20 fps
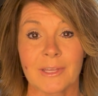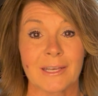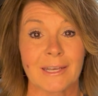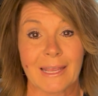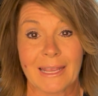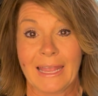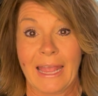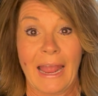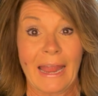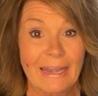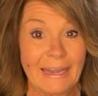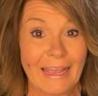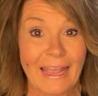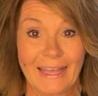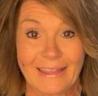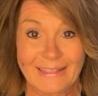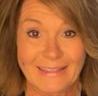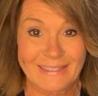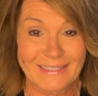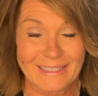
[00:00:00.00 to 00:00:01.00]
And I kind of
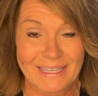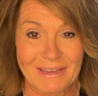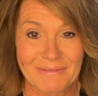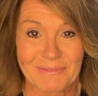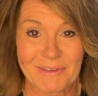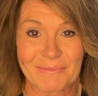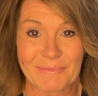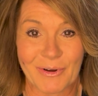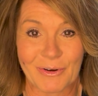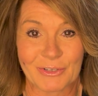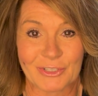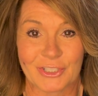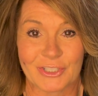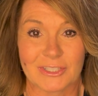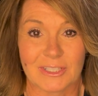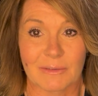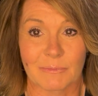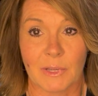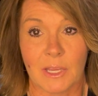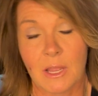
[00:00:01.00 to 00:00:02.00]
had the same
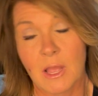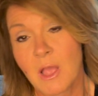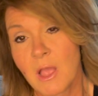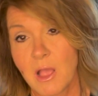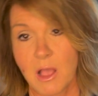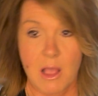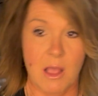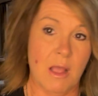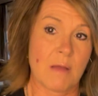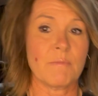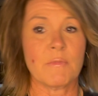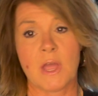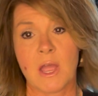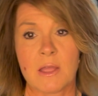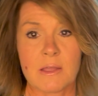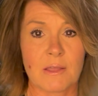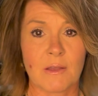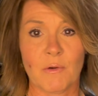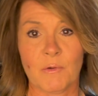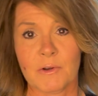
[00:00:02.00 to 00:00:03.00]
emotions. I'm like, I'm
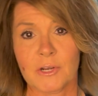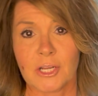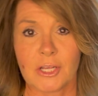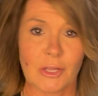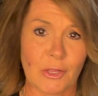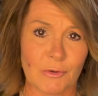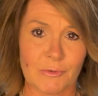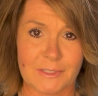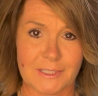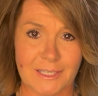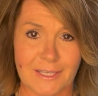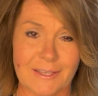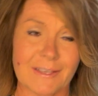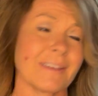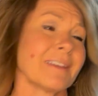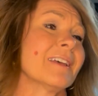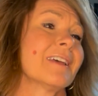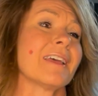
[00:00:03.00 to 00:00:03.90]
not going to closing.